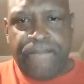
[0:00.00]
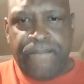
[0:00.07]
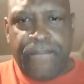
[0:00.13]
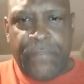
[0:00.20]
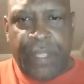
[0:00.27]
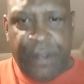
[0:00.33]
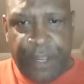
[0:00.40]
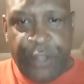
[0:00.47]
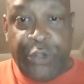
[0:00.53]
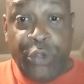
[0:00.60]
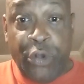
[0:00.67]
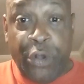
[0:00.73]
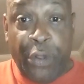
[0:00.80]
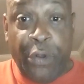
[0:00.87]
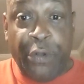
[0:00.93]
And as you
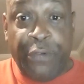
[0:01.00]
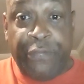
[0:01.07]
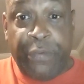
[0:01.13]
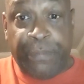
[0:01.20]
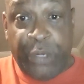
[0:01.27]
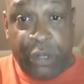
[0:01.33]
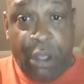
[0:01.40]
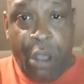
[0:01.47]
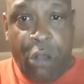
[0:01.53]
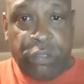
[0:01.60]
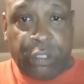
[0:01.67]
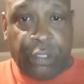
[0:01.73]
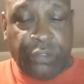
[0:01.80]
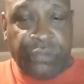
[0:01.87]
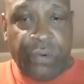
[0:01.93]
learn from your cost
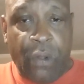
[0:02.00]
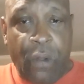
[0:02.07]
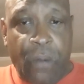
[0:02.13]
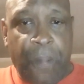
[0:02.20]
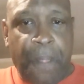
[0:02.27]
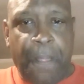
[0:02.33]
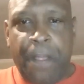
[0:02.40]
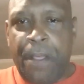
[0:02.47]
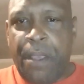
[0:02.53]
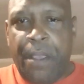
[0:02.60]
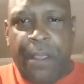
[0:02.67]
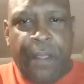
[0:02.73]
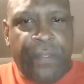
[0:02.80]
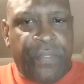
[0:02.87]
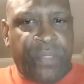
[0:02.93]
control,
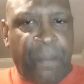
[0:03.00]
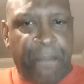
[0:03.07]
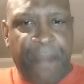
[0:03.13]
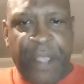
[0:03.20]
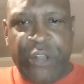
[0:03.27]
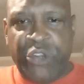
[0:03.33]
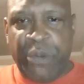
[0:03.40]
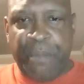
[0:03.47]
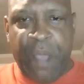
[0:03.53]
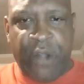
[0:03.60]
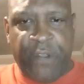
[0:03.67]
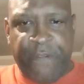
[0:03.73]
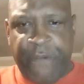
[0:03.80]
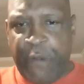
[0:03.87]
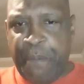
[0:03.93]
the major amount of
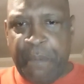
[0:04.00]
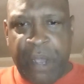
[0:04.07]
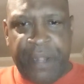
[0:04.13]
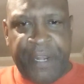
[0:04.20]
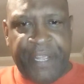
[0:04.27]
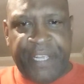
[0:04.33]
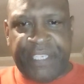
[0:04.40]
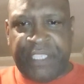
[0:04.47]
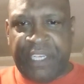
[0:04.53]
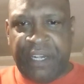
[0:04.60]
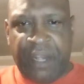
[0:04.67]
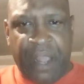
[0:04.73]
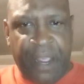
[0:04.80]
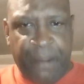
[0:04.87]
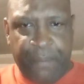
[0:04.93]
your money is in
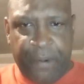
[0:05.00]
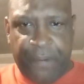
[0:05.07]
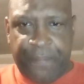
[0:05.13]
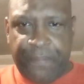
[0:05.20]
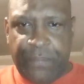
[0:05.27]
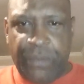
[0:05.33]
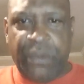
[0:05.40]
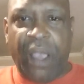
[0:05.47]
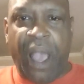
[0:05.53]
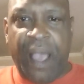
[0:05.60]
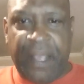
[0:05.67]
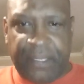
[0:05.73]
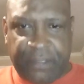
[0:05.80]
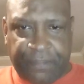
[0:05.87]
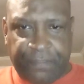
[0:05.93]
labor, you
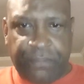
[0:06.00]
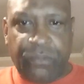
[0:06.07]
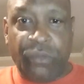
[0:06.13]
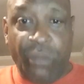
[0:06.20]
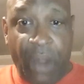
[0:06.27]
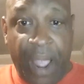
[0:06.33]
guys, right?